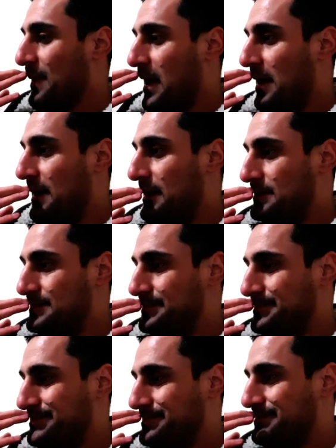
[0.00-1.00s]
Um,
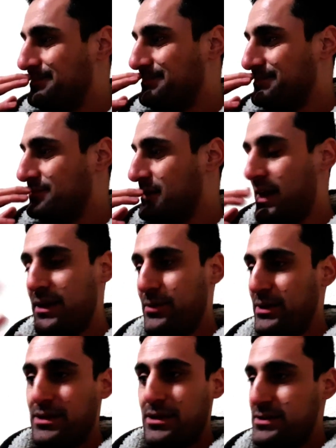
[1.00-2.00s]

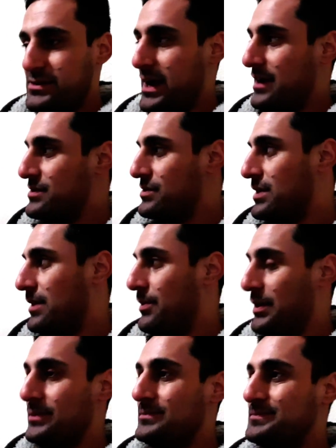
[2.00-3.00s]
anyway, they just had to come
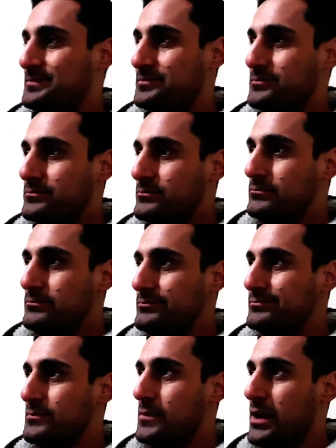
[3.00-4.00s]
in
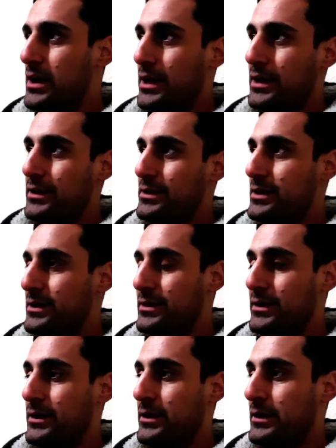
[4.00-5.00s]
and
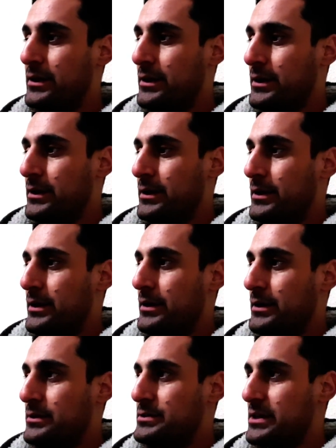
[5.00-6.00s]

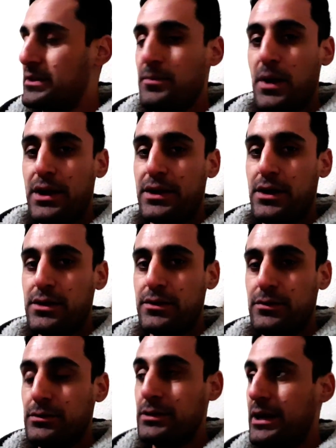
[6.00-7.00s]
check the backyard
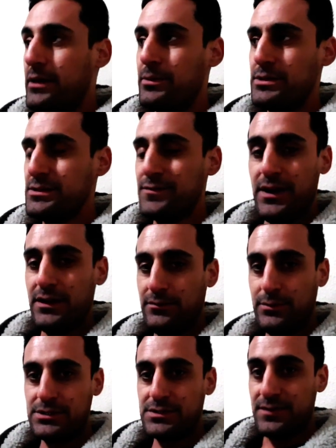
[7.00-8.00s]
and all that, which is fine,
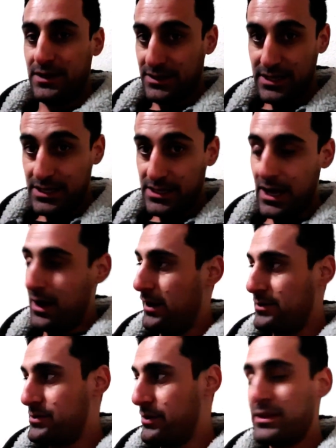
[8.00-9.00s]
which is fine. They are
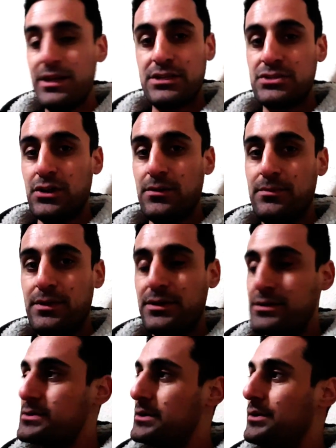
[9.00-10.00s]
doing their job.
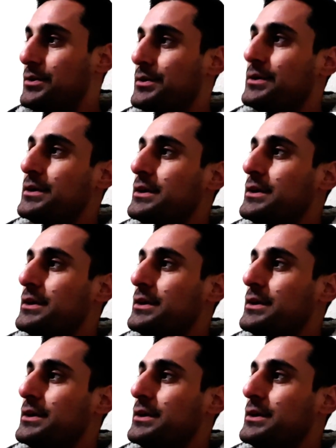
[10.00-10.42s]
So,